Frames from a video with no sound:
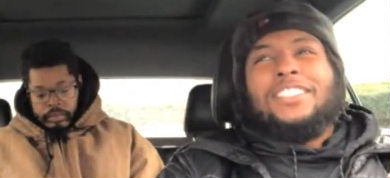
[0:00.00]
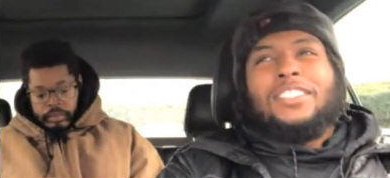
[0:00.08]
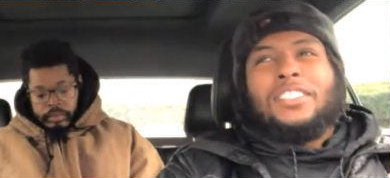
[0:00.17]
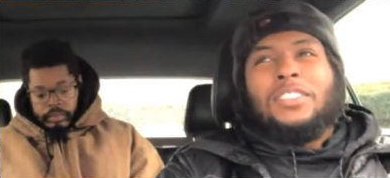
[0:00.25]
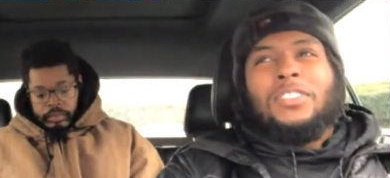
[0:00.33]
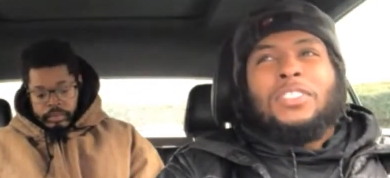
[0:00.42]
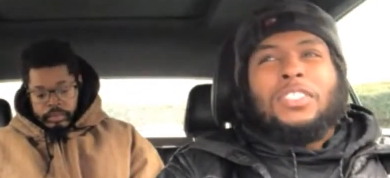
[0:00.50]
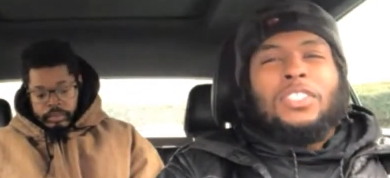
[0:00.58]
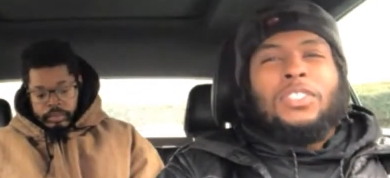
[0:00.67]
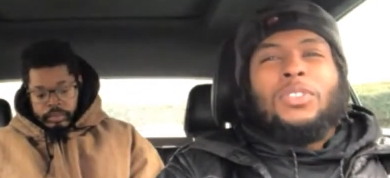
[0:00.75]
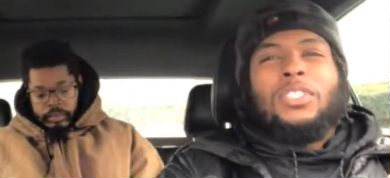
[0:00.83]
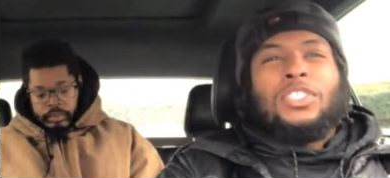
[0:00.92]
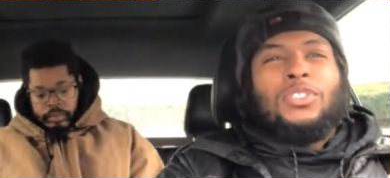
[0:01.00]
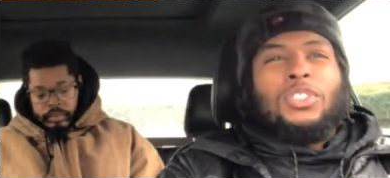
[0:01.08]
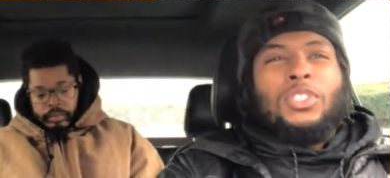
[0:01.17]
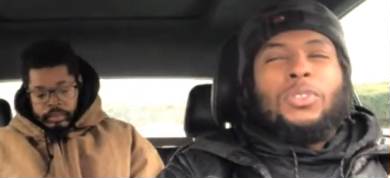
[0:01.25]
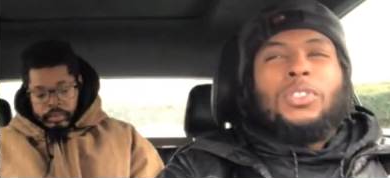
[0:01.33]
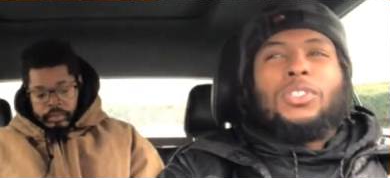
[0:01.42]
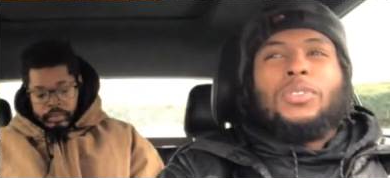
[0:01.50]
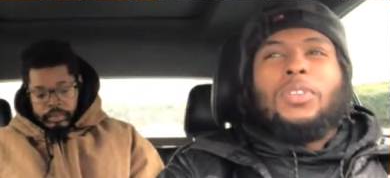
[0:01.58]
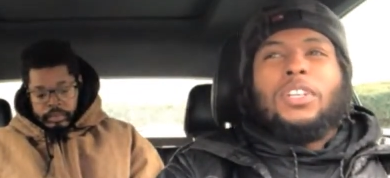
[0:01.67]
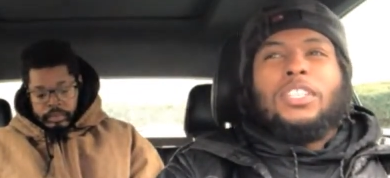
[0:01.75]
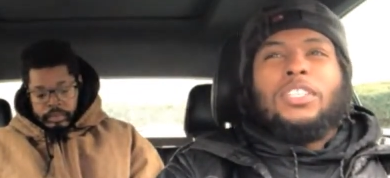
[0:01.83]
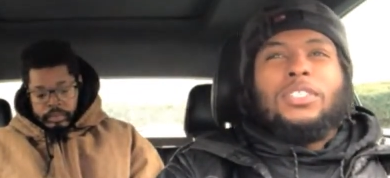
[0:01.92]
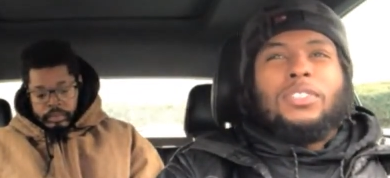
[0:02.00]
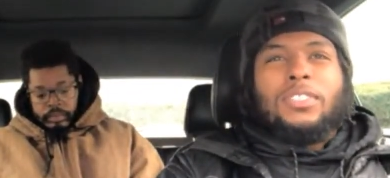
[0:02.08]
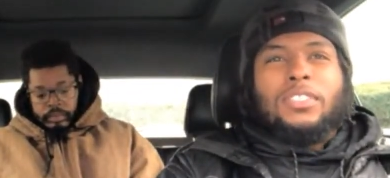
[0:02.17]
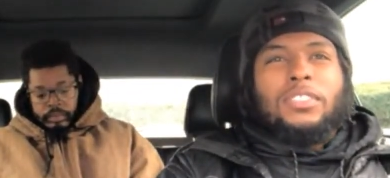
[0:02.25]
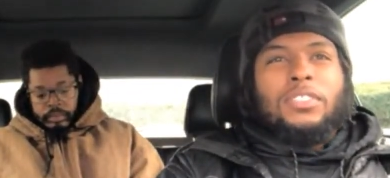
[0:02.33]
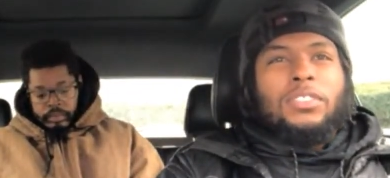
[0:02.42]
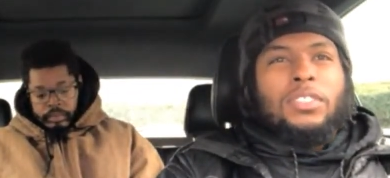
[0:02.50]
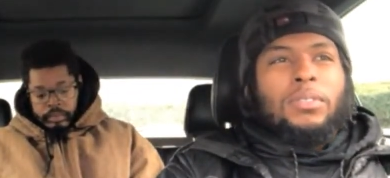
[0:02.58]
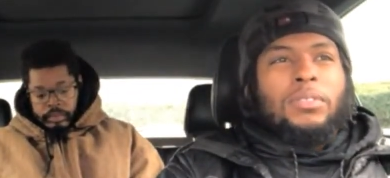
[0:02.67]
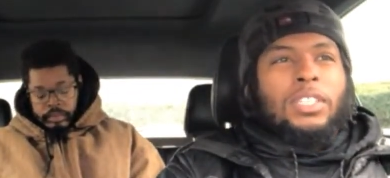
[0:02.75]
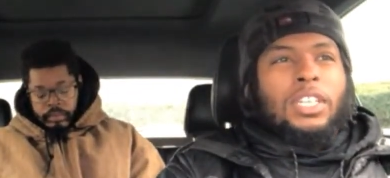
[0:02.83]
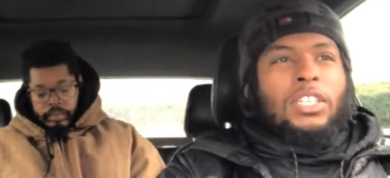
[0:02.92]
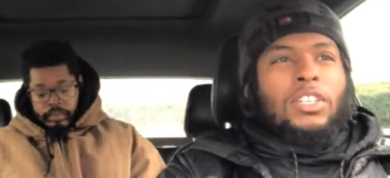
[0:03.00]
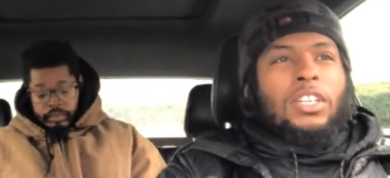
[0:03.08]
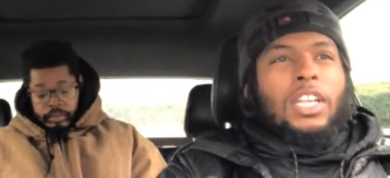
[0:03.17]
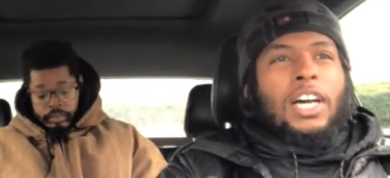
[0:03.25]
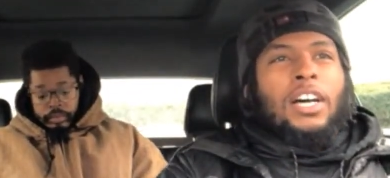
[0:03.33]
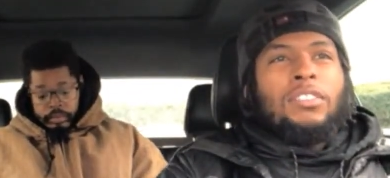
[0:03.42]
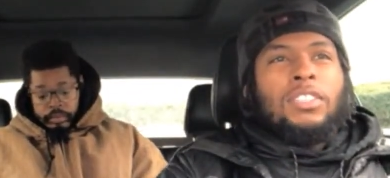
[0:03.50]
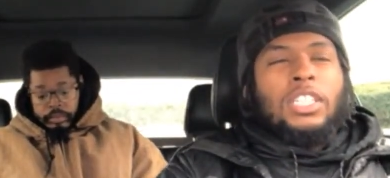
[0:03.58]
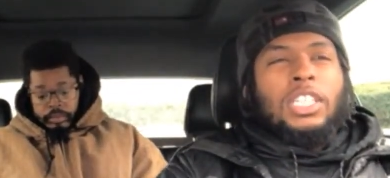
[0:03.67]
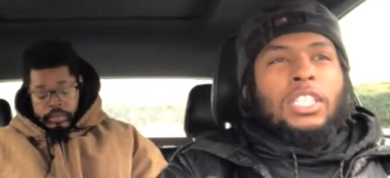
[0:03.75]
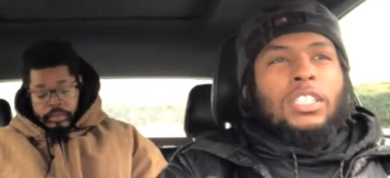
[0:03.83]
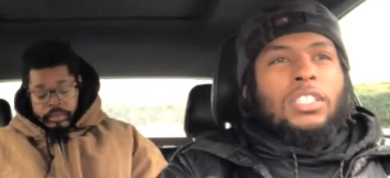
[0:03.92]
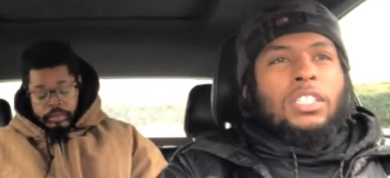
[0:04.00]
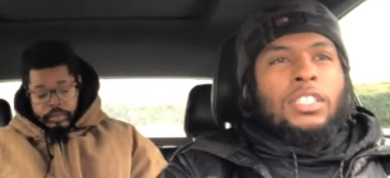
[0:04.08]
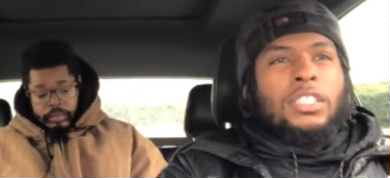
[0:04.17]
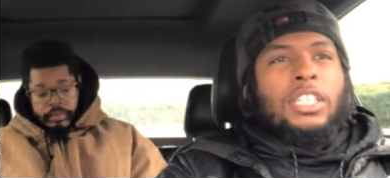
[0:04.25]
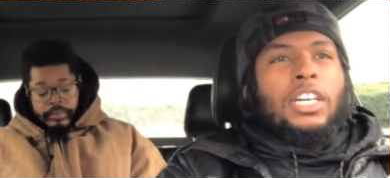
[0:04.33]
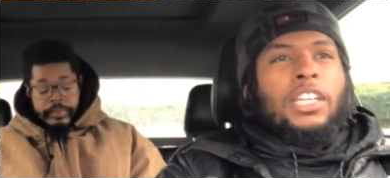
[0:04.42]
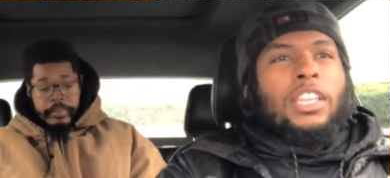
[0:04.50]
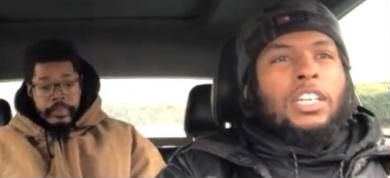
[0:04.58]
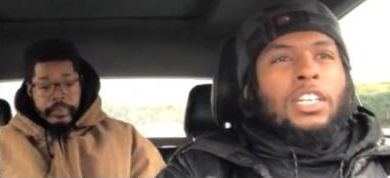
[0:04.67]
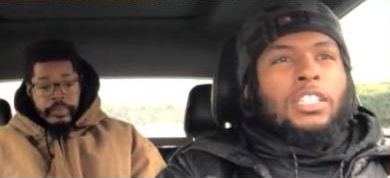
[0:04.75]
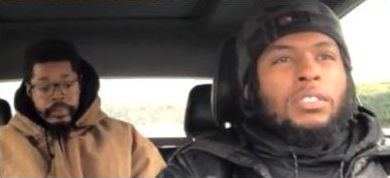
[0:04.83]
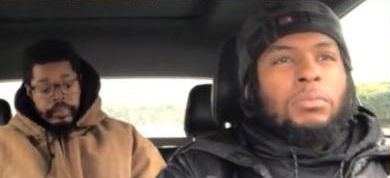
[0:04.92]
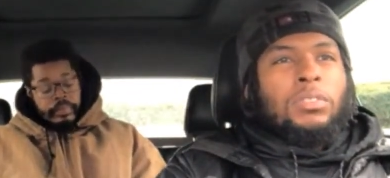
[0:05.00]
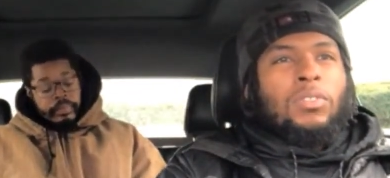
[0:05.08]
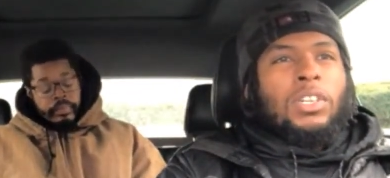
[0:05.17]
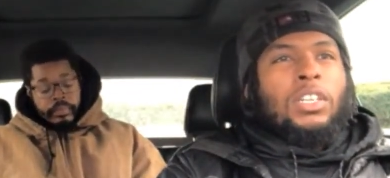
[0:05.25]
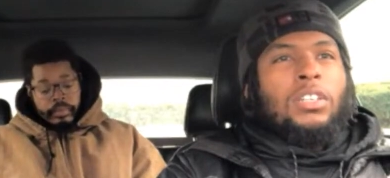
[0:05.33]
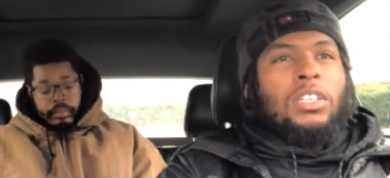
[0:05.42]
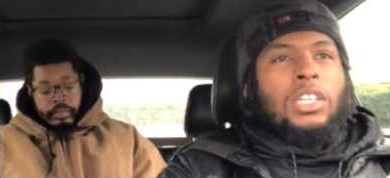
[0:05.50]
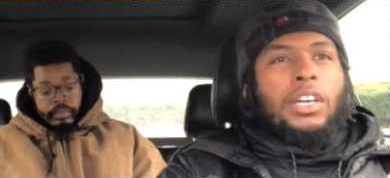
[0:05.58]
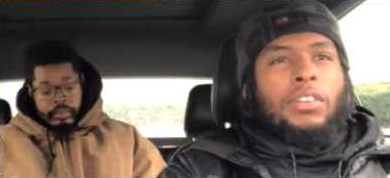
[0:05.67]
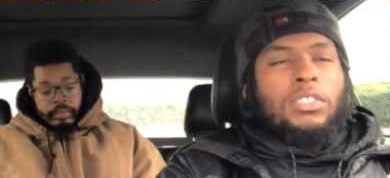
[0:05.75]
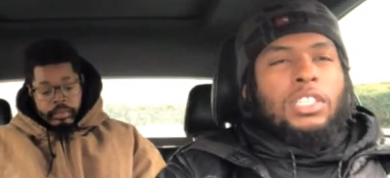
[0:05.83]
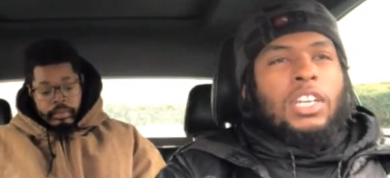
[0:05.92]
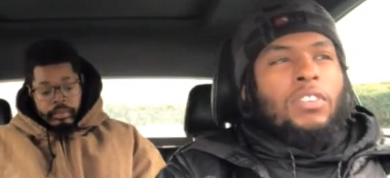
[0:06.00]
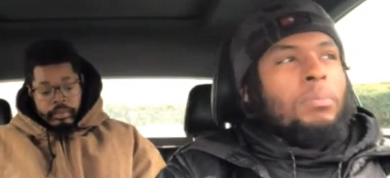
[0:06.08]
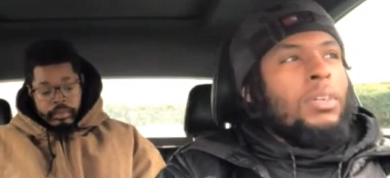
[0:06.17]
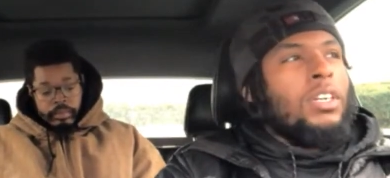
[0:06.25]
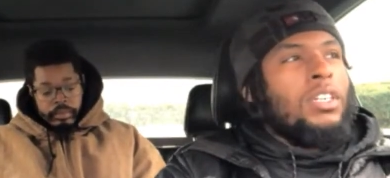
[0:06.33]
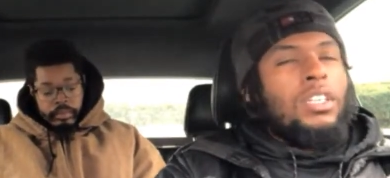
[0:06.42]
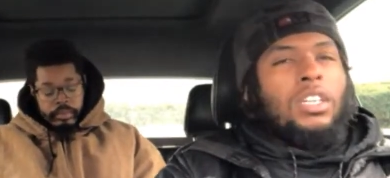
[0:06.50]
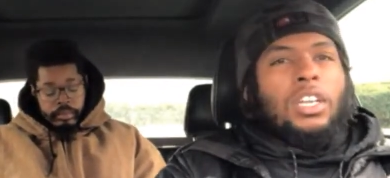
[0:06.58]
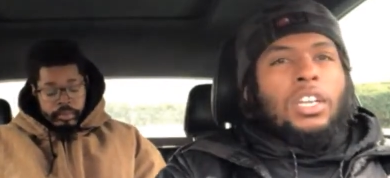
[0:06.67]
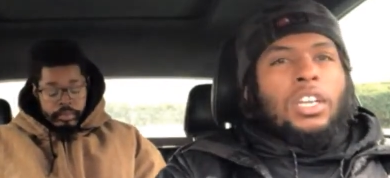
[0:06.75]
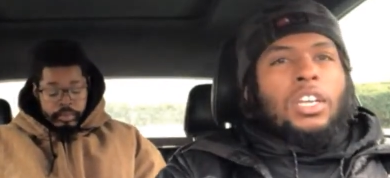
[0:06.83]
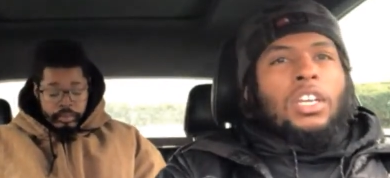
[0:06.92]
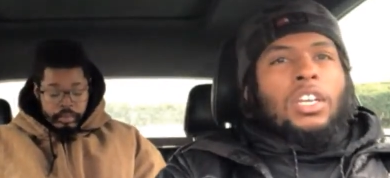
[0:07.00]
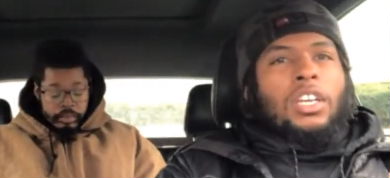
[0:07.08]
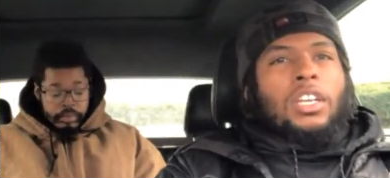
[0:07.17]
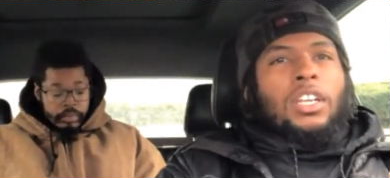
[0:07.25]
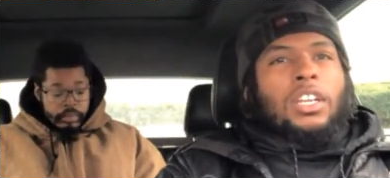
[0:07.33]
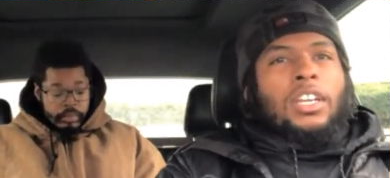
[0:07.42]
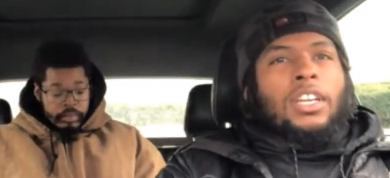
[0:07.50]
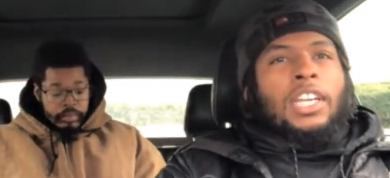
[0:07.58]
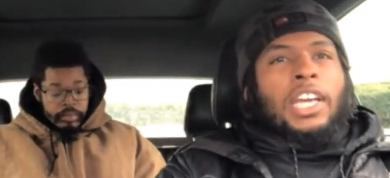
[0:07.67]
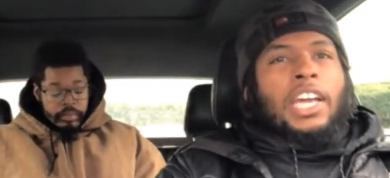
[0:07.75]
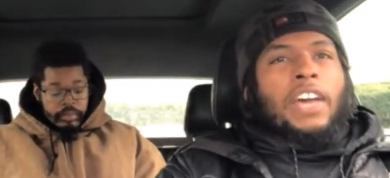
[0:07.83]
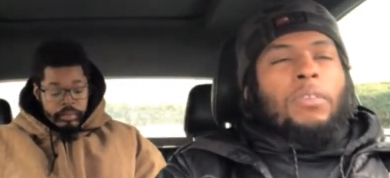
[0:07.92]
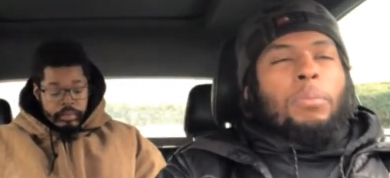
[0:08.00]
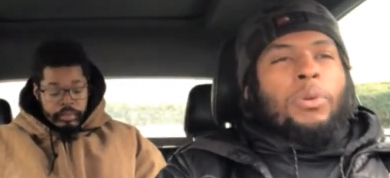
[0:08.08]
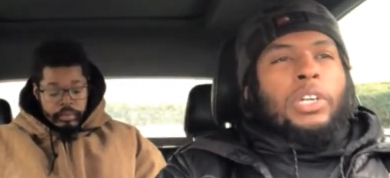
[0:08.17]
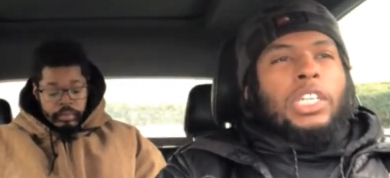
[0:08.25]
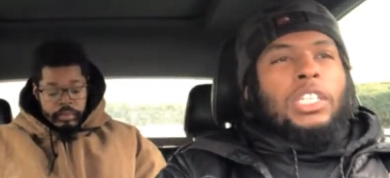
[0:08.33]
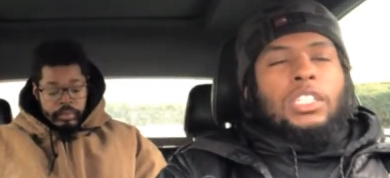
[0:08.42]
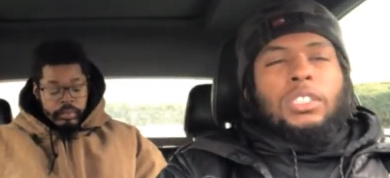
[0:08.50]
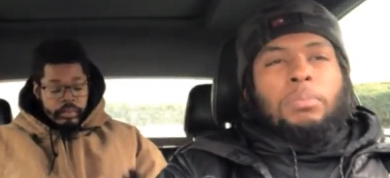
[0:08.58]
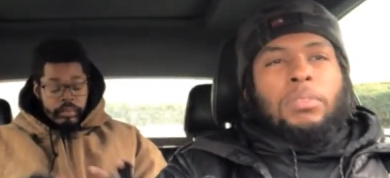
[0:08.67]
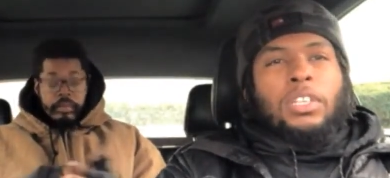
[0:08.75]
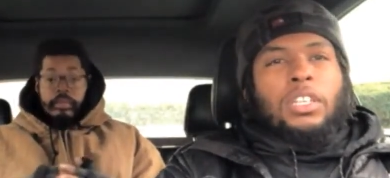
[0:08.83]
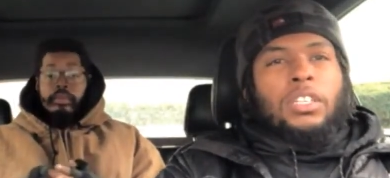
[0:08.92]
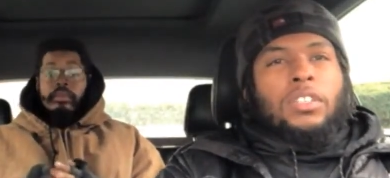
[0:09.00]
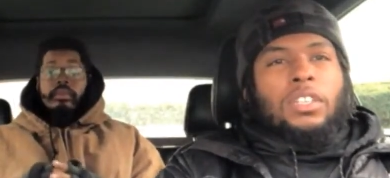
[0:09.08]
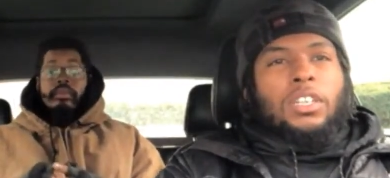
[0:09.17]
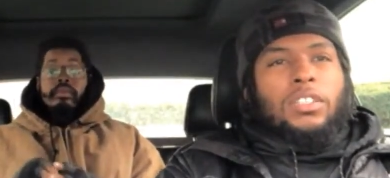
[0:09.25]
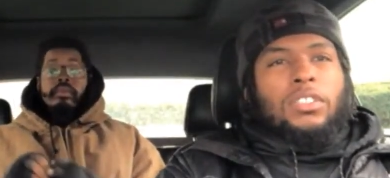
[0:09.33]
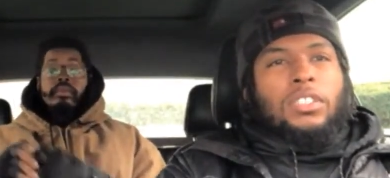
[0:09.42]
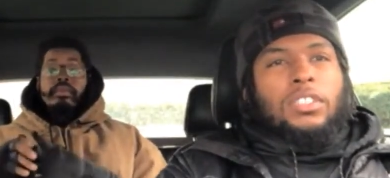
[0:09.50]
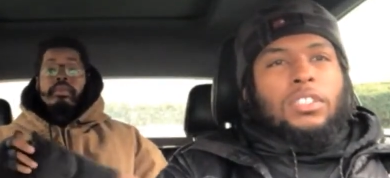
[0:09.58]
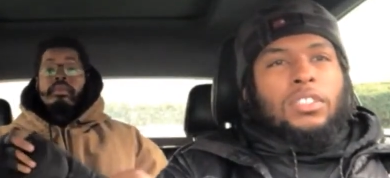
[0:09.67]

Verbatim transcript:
Speaker 1: You know, you can do as you do what you want to do. You see what I'm saying? You're allowed to eat because in other customs around the, uh, outside of America, they have a pretty disciplined culture.